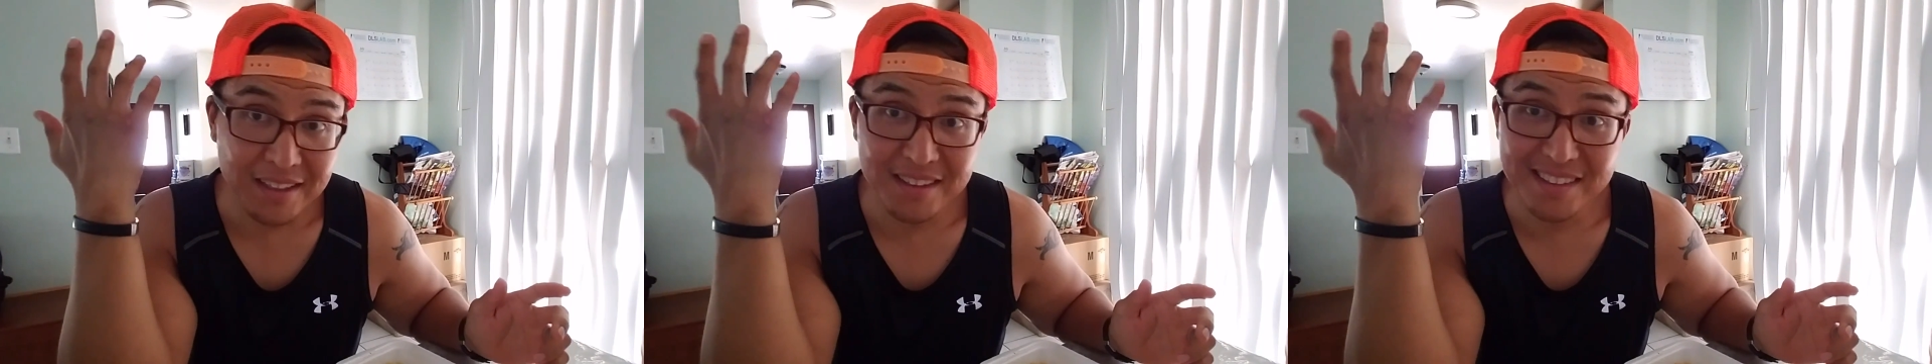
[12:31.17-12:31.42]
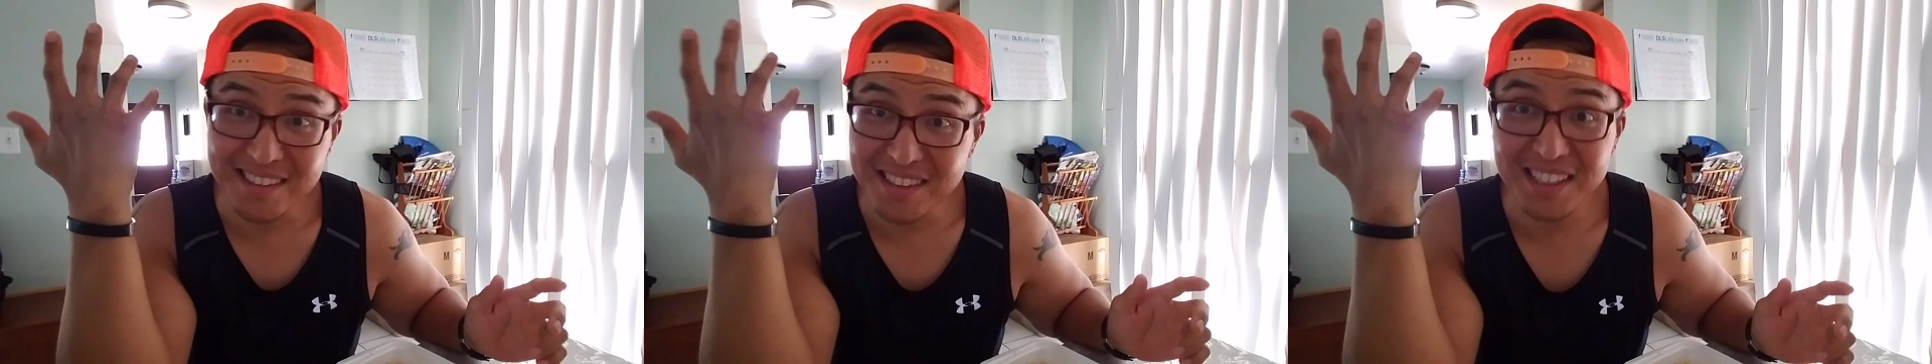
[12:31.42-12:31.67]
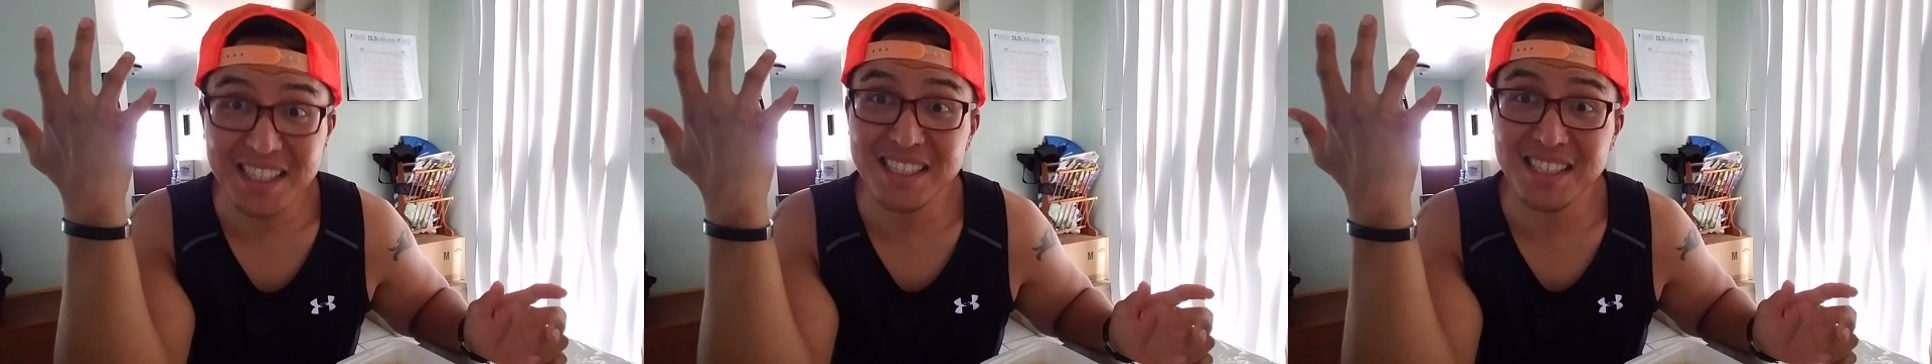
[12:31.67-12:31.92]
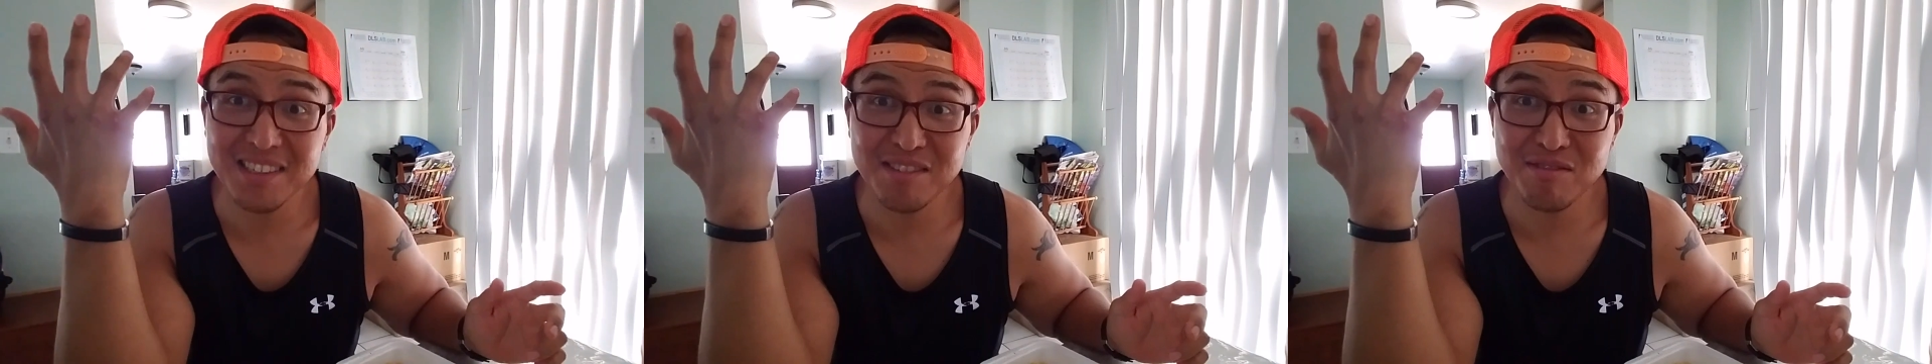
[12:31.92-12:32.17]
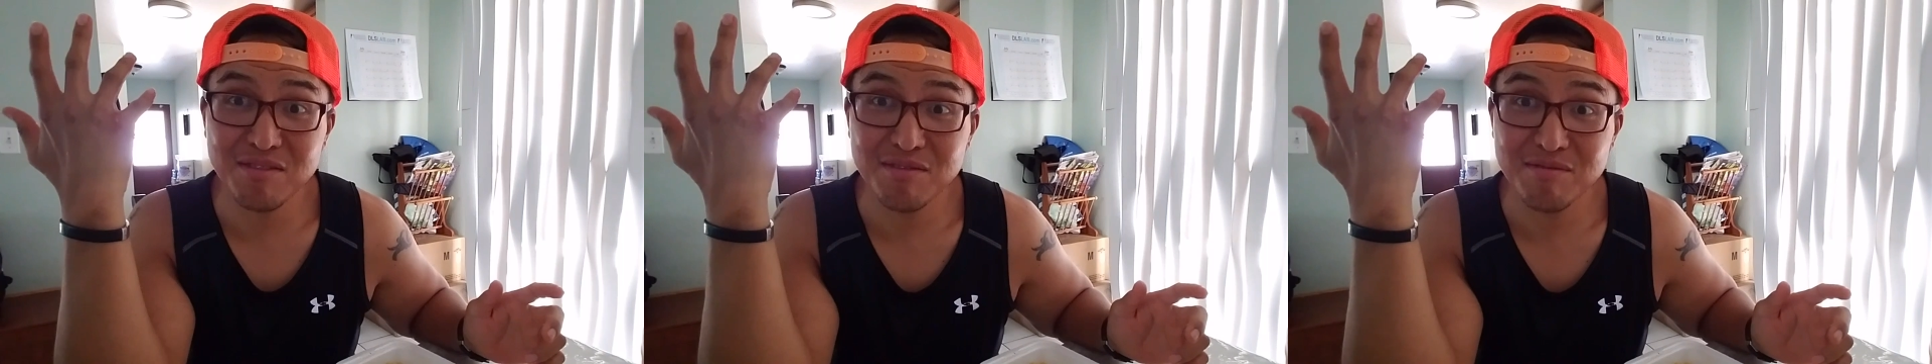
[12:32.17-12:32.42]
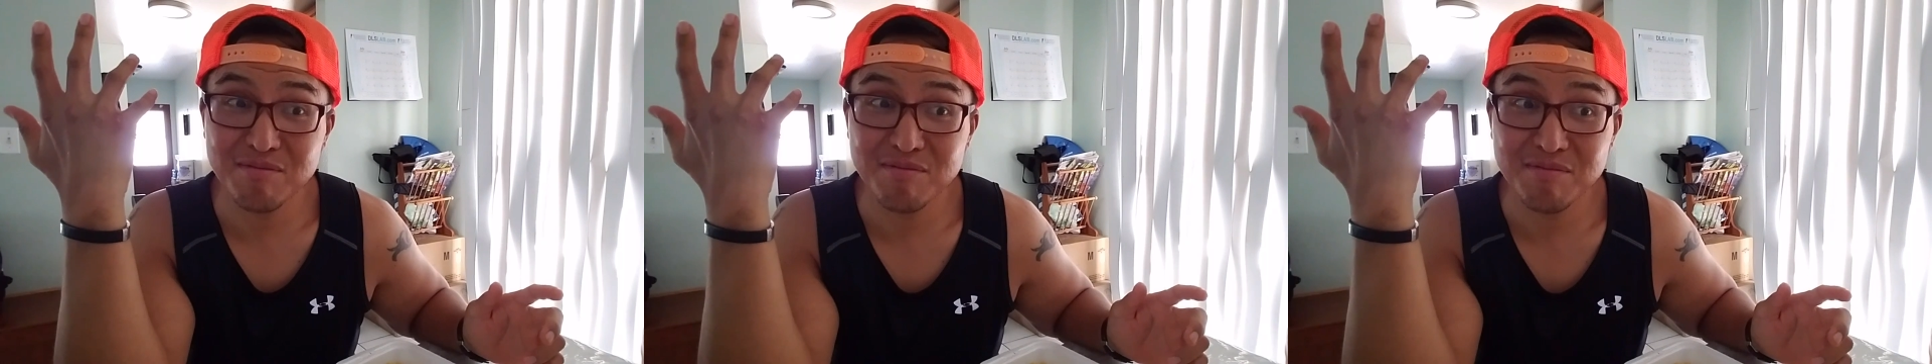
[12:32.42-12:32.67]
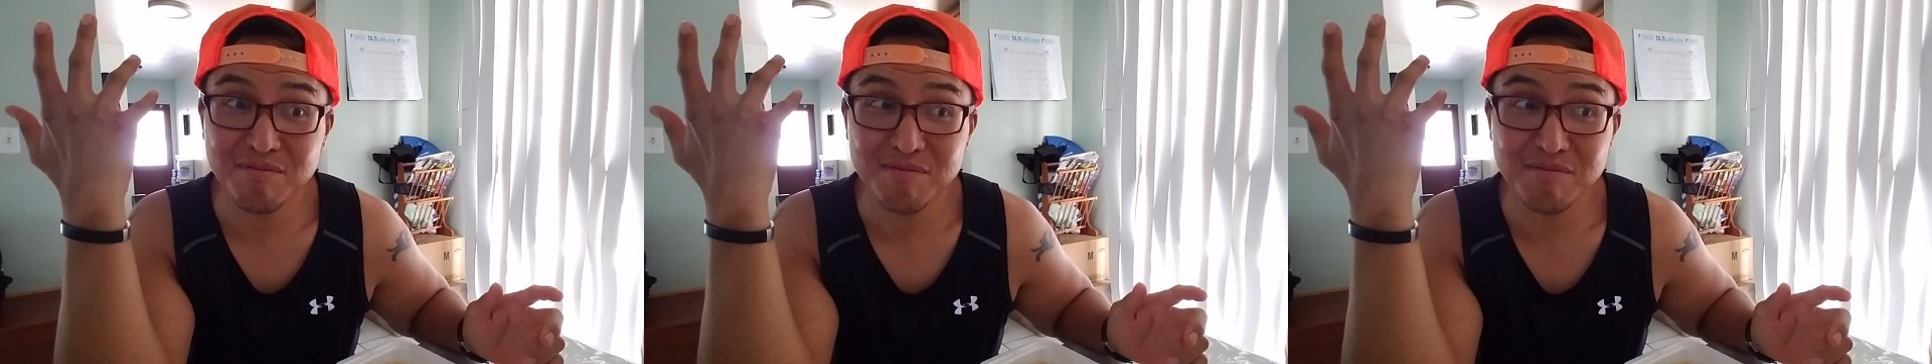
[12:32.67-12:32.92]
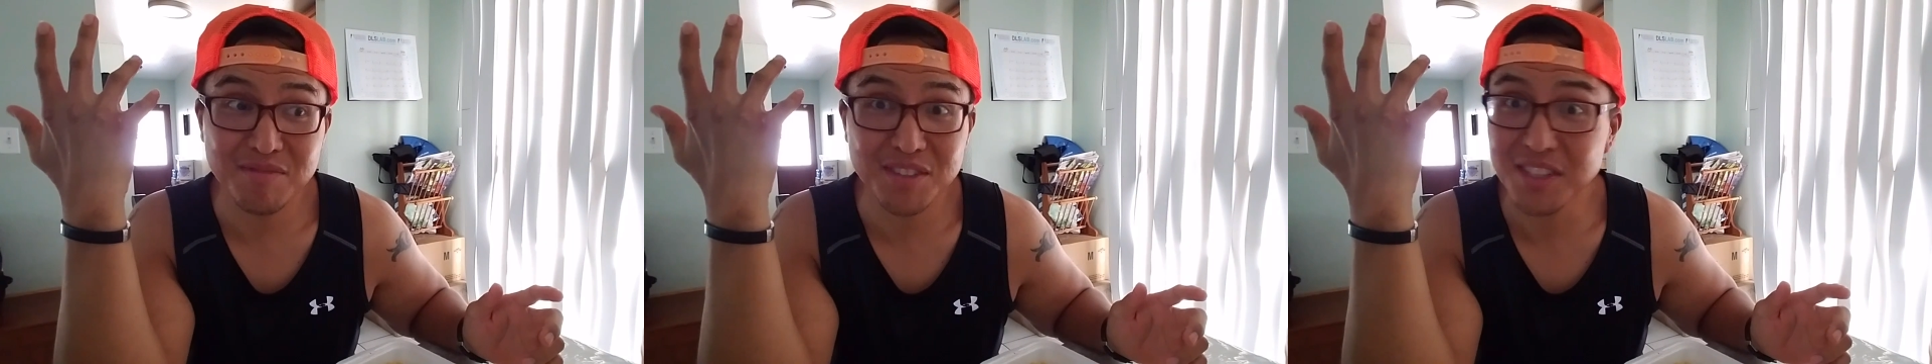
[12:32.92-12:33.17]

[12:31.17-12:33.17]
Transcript: Still have the